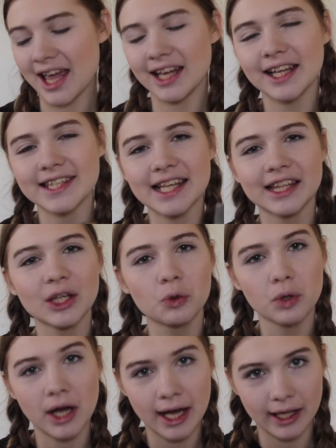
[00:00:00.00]
And it's a
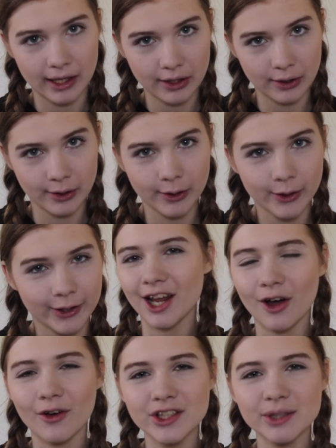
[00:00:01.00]
liquid highlighter. And
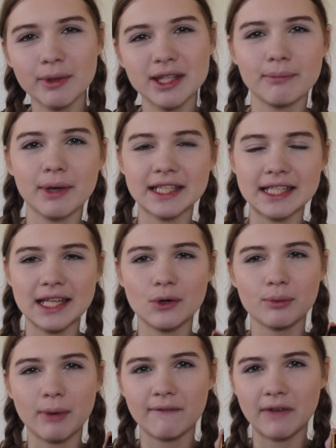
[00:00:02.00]
I also meant to mix this in
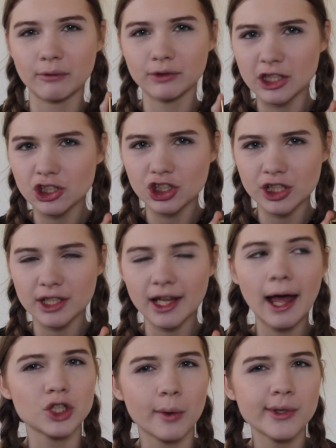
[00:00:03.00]
with my
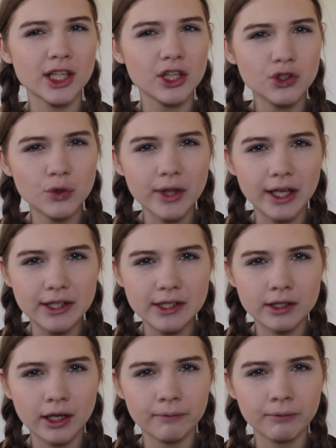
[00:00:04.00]
foundation, which I was going to do in the
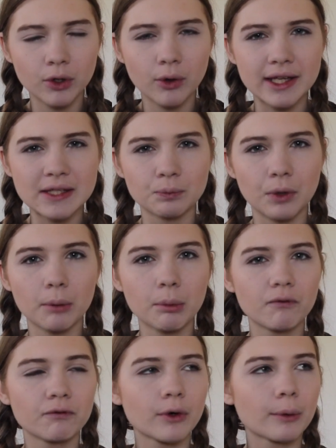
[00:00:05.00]
Instagram video as well,
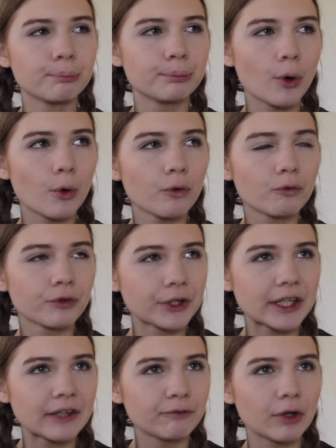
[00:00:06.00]
but for both
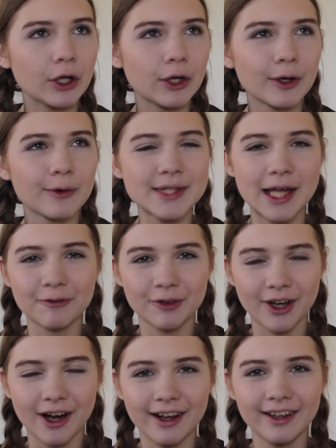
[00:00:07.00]
freaking videos I
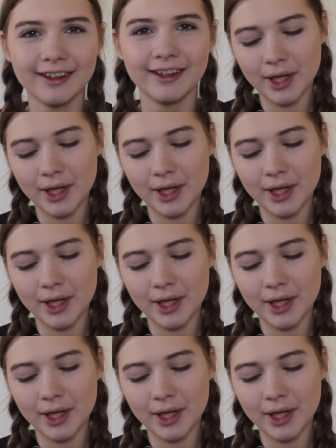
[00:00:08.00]
forgot.